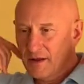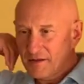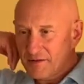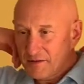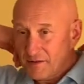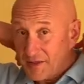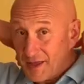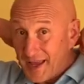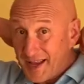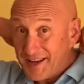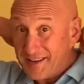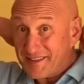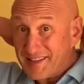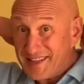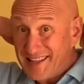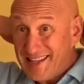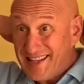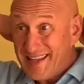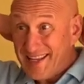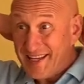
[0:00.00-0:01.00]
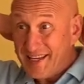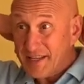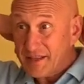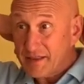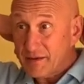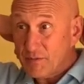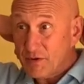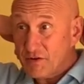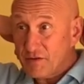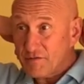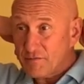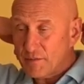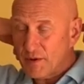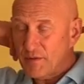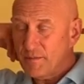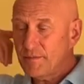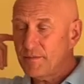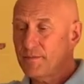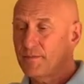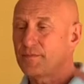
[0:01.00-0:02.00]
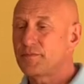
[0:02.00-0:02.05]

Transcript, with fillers: So the head is leading the movement,